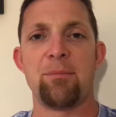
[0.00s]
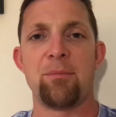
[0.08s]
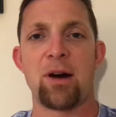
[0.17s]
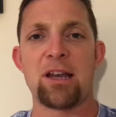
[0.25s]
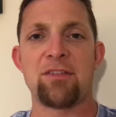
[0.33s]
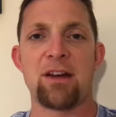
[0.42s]

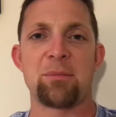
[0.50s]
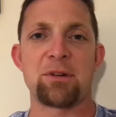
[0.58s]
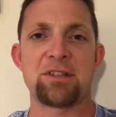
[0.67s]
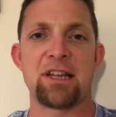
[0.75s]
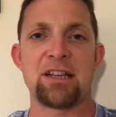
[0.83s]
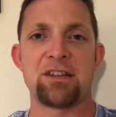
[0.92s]
body fat
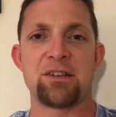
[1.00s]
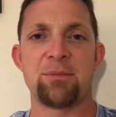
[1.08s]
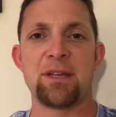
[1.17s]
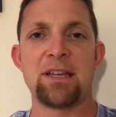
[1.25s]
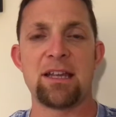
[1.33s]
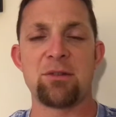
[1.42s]
percentage to
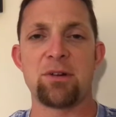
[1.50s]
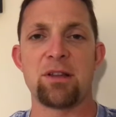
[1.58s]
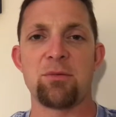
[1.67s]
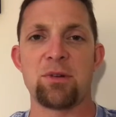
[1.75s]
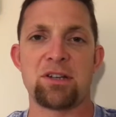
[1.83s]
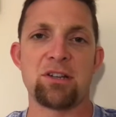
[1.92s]
begin
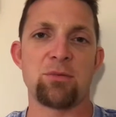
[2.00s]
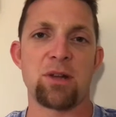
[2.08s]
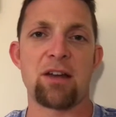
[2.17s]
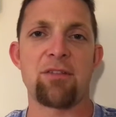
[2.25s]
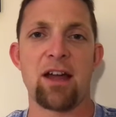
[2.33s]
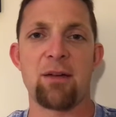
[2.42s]
with, which is
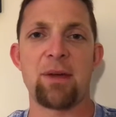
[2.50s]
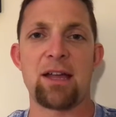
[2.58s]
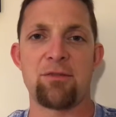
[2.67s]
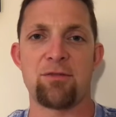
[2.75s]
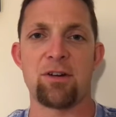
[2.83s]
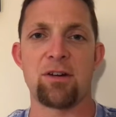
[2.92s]
what I
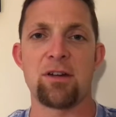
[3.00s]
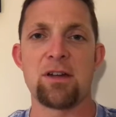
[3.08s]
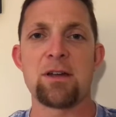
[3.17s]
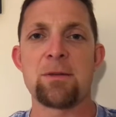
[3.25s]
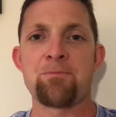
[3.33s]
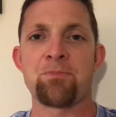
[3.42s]
recommend for
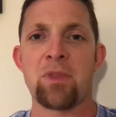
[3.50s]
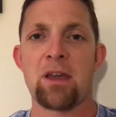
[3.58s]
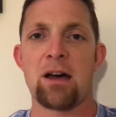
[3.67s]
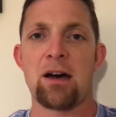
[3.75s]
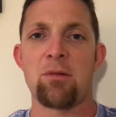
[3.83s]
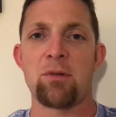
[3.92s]

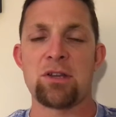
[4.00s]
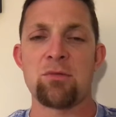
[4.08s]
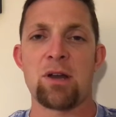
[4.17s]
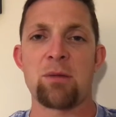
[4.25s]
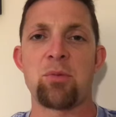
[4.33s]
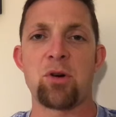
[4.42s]
when
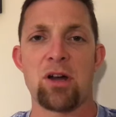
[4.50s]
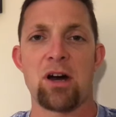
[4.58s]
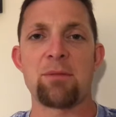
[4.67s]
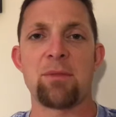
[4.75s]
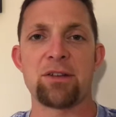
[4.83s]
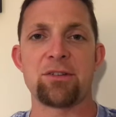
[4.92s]
you put
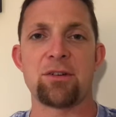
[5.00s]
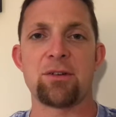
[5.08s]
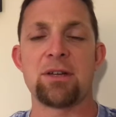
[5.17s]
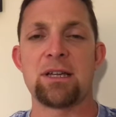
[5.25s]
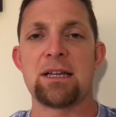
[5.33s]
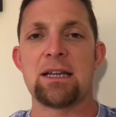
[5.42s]
on
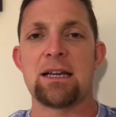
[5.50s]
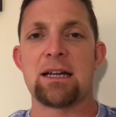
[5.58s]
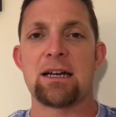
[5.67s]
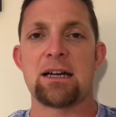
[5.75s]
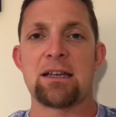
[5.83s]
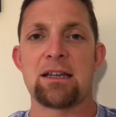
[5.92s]
muscle,
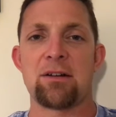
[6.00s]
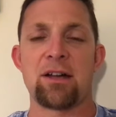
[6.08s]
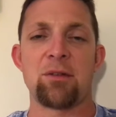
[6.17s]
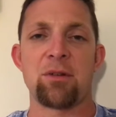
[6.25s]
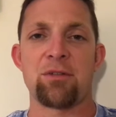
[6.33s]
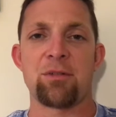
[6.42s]

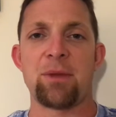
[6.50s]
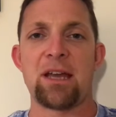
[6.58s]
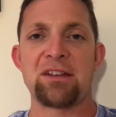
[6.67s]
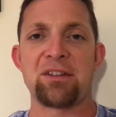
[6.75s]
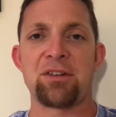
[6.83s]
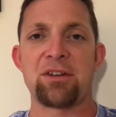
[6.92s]
anywhere from
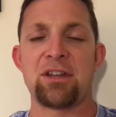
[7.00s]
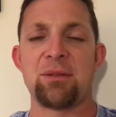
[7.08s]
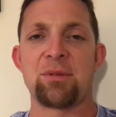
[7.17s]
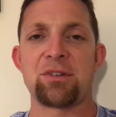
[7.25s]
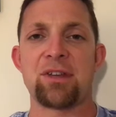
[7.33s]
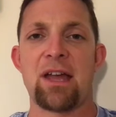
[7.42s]
8 to
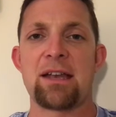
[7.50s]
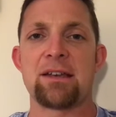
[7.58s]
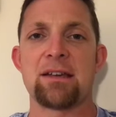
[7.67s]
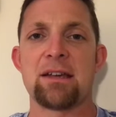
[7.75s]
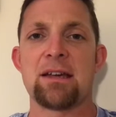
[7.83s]
13%,